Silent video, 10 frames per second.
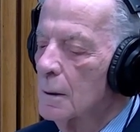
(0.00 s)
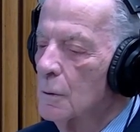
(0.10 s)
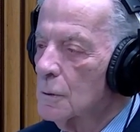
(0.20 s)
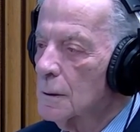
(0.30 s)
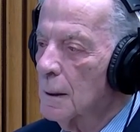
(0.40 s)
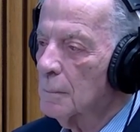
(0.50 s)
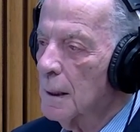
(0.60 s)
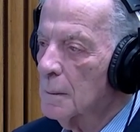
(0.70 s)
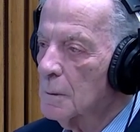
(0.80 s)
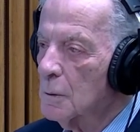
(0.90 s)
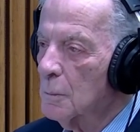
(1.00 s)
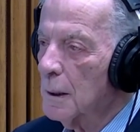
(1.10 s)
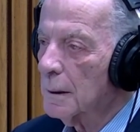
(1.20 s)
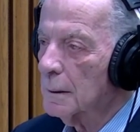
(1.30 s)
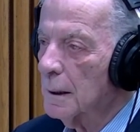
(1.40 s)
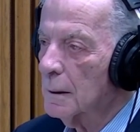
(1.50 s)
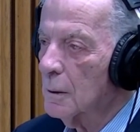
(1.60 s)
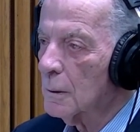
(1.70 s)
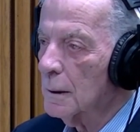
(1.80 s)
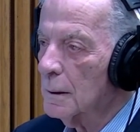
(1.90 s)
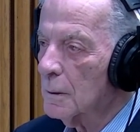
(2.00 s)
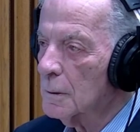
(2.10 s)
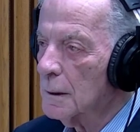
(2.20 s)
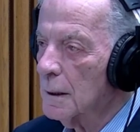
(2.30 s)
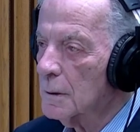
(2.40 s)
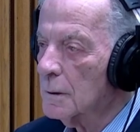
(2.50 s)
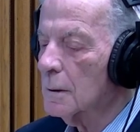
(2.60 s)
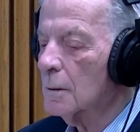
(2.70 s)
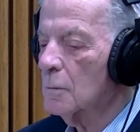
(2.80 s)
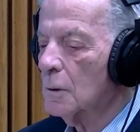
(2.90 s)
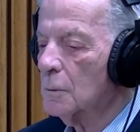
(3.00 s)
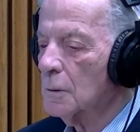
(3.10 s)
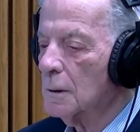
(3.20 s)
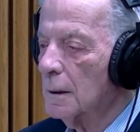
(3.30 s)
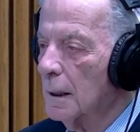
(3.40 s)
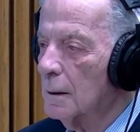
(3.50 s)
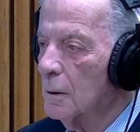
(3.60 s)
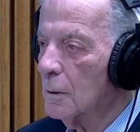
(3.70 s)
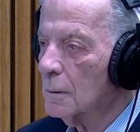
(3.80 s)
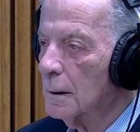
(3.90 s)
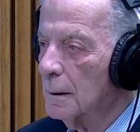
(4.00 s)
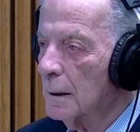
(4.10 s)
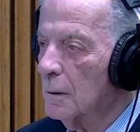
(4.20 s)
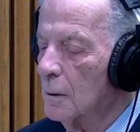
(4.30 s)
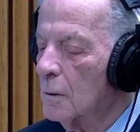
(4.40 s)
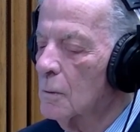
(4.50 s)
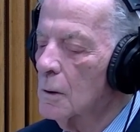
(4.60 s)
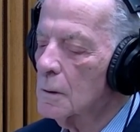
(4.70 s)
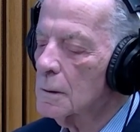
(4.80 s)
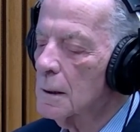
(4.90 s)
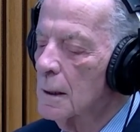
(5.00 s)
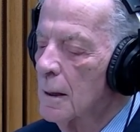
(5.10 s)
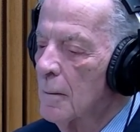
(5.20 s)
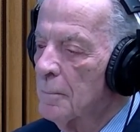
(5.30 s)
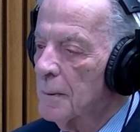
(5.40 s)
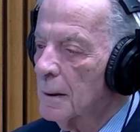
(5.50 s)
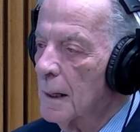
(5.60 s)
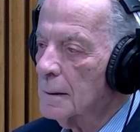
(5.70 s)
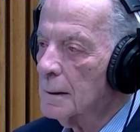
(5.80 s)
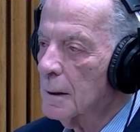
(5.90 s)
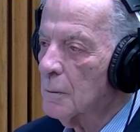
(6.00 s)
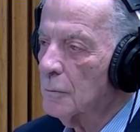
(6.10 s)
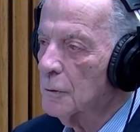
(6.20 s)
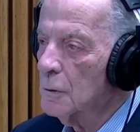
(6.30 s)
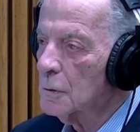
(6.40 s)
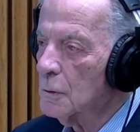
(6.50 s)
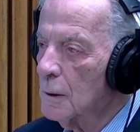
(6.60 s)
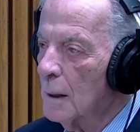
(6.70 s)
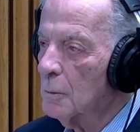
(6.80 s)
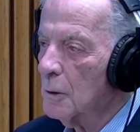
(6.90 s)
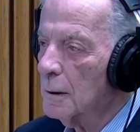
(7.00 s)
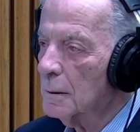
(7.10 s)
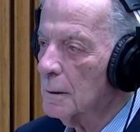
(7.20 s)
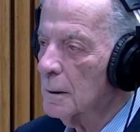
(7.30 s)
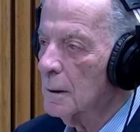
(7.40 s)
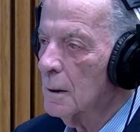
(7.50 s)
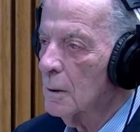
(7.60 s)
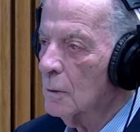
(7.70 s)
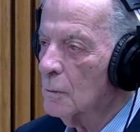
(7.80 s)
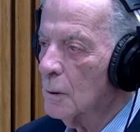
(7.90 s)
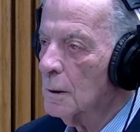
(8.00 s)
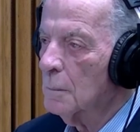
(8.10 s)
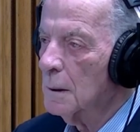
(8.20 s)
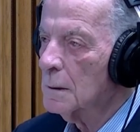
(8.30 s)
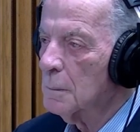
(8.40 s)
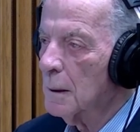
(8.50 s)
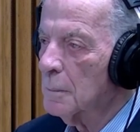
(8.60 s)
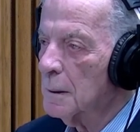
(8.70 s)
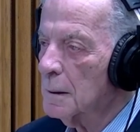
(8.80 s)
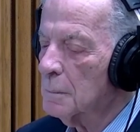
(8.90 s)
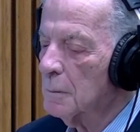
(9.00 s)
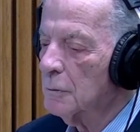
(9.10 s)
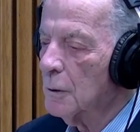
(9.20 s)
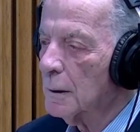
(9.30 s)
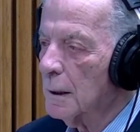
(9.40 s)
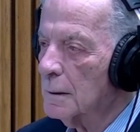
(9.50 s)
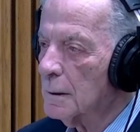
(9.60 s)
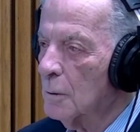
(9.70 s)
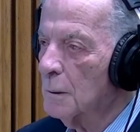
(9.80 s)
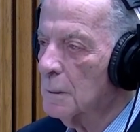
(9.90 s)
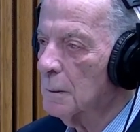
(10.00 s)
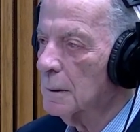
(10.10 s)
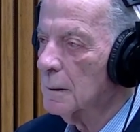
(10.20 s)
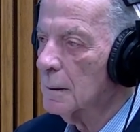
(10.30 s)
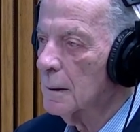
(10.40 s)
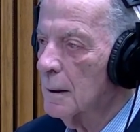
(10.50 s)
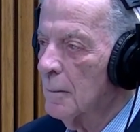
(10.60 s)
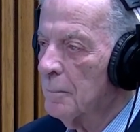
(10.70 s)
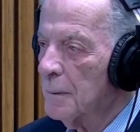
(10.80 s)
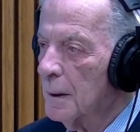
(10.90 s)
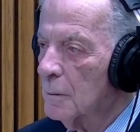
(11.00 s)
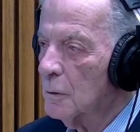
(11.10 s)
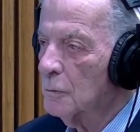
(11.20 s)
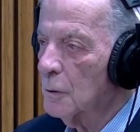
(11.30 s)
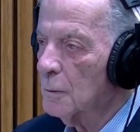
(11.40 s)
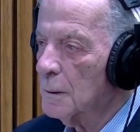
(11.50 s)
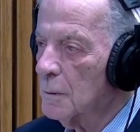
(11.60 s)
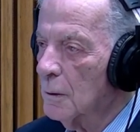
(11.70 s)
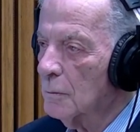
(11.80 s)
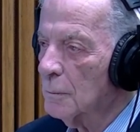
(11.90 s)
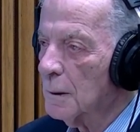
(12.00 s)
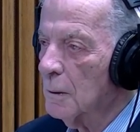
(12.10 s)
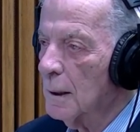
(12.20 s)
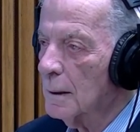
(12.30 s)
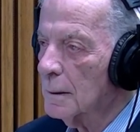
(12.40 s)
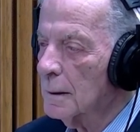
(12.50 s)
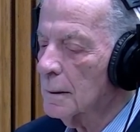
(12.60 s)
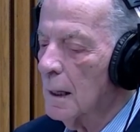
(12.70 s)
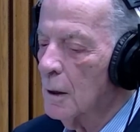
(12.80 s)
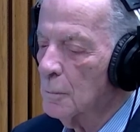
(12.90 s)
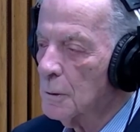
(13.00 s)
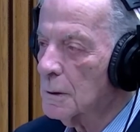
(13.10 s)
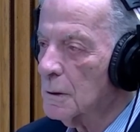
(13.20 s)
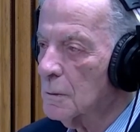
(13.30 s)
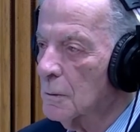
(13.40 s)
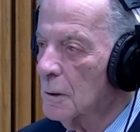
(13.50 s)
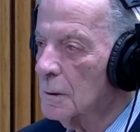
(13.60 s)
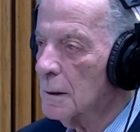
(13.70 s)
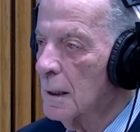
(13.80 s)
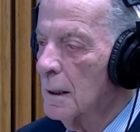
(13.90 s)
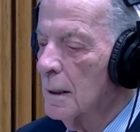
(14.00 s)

used sometimes to break a deadlock in negotiation. What was the deadlock? The deadlock was that Assad refused to elaborate on what he means by peace before he gets a commitment uh, to full withdrawal from the Golan. And our position was